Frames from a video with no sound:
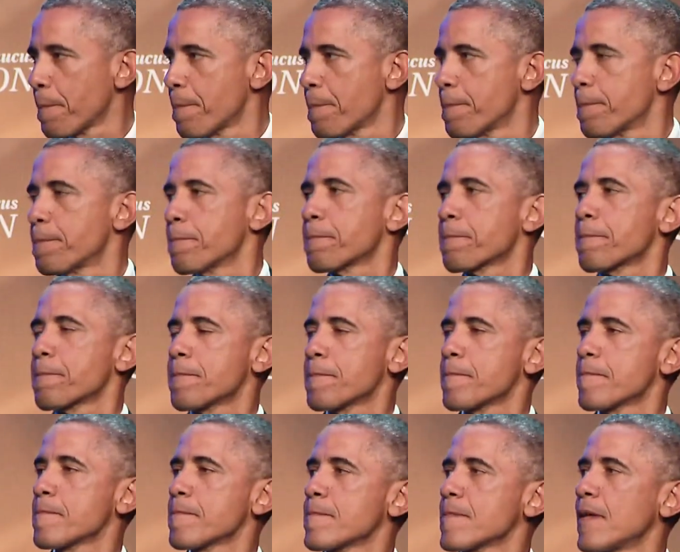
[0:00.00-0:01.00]

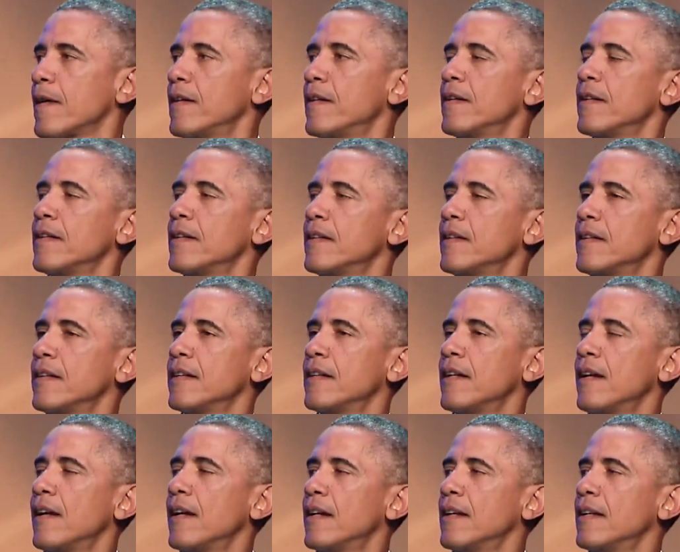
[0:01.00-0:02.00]

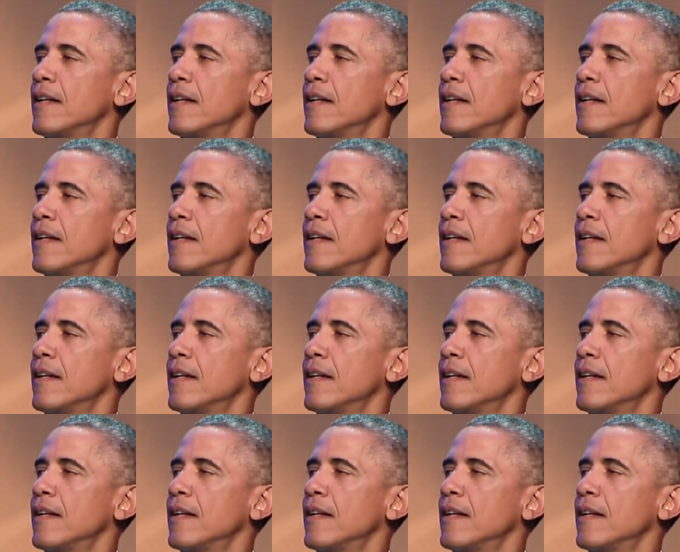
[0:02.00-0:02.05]
(no one is talking)